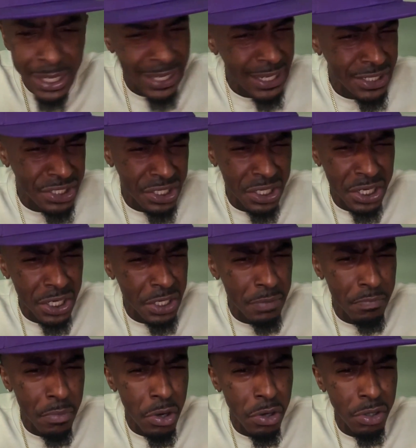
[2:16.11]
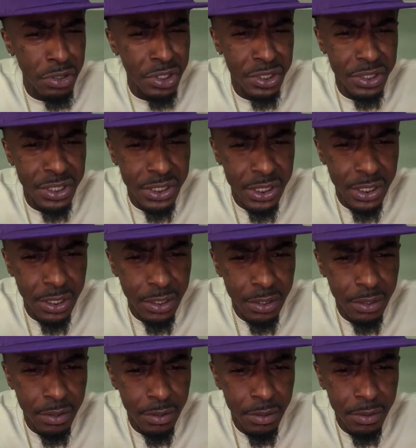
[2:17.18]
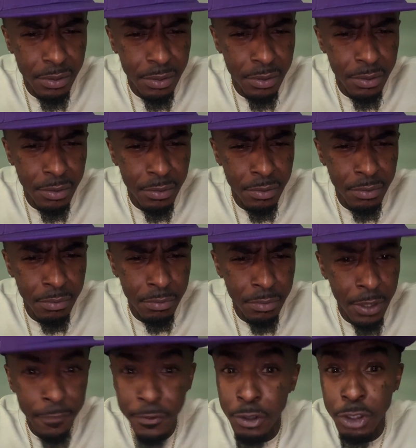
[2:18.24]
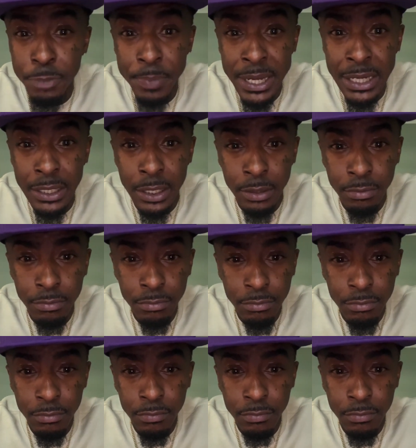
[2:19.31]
Is it an emergency if you're speeding?